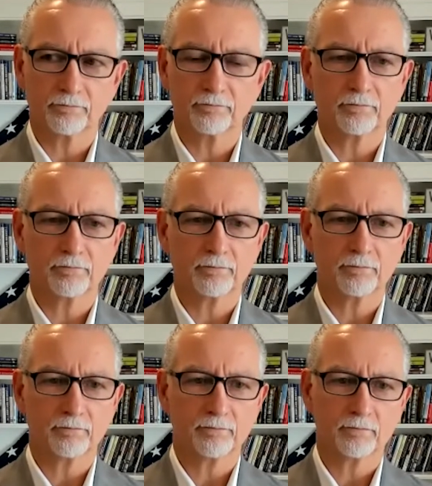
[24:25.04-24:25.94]

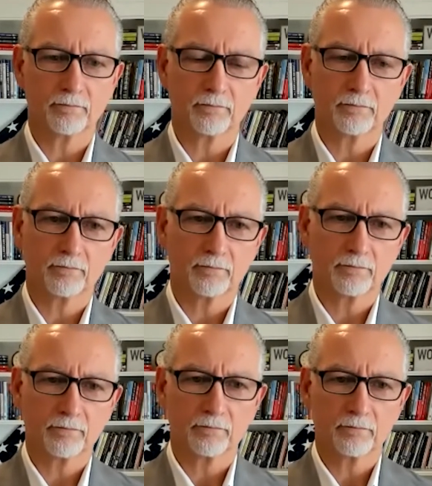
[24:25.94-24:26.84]

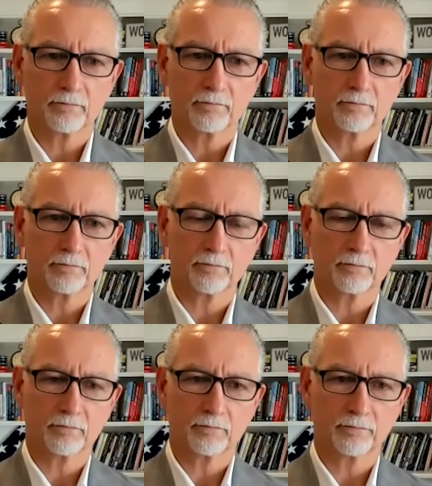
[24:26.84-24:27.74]

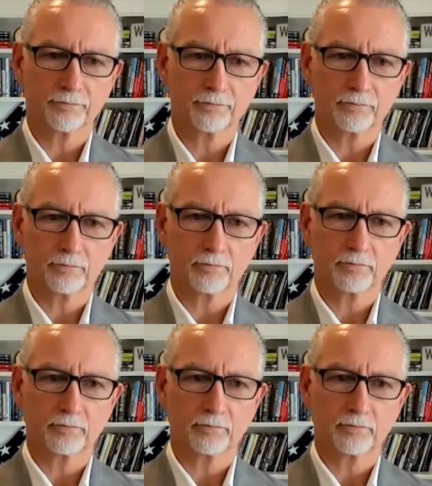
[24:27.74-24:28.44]
The person shown says nothing.